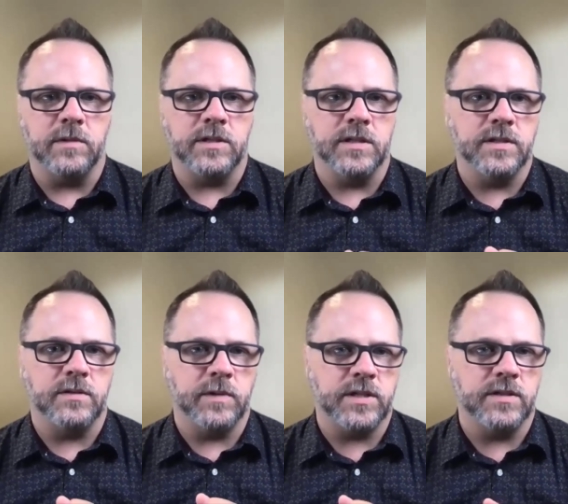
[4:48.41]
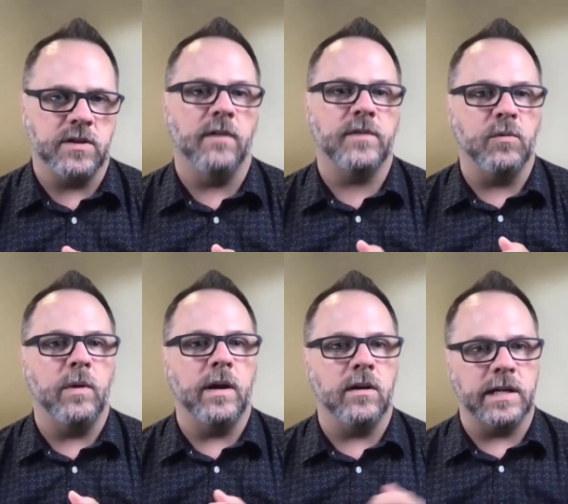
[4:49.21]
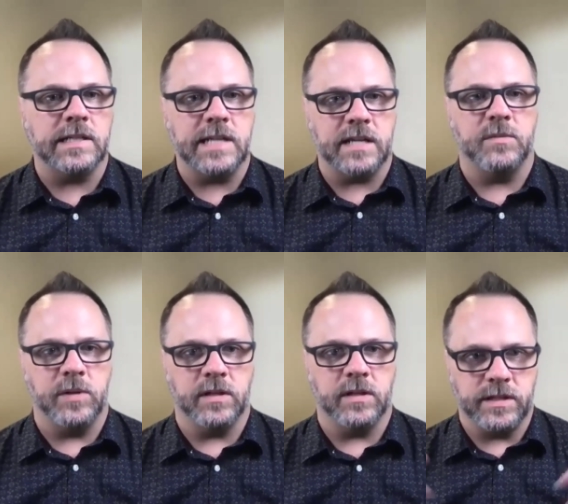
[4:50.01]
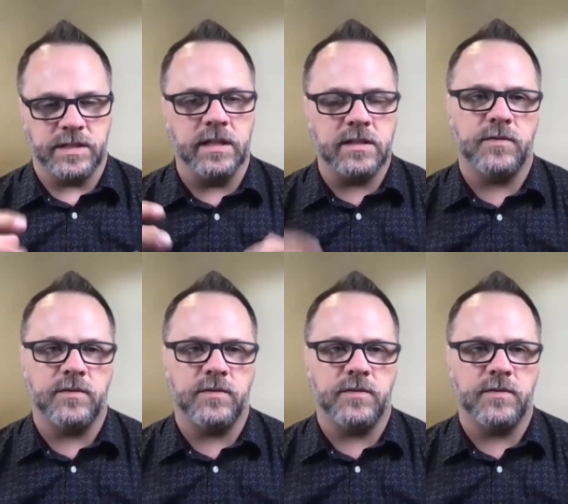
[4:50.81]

which is often where accessibility sits